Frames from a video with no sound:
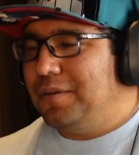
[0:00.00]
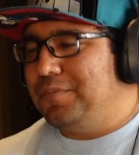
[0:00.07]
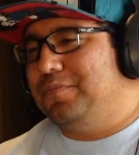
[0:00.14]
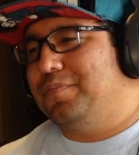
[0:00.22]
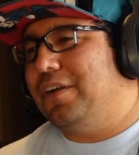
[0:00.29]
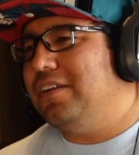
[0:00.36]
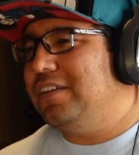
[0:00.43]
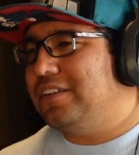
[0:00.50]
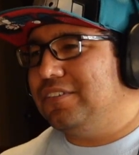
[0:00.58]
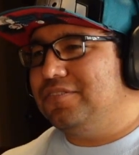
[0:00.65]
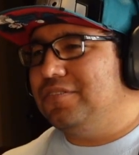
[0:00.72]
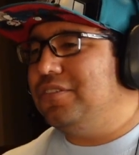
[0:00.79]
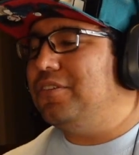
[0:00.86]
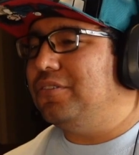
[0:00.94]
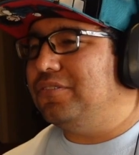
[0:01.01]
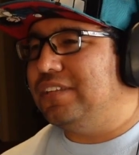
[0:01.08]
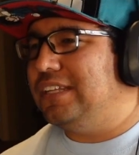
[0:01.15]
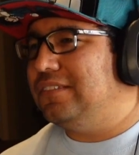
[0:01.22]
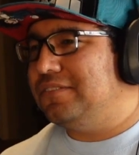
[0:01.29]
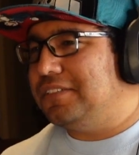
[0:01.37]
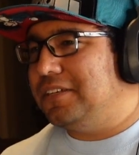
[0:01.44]
mean, probably because you don't
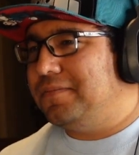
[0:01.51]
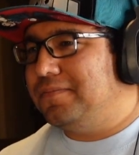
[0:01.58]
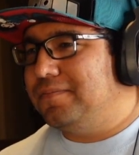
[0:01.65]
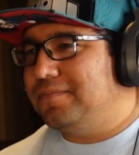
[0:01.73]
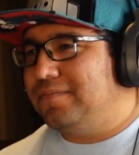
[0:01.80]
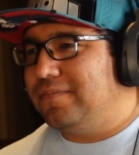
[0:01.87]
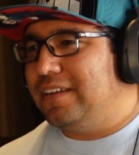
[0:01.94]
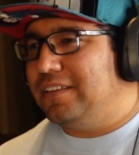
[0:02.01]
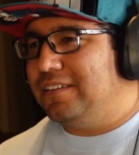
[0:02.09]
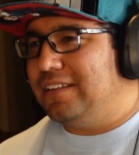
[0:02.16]
send stuff, right?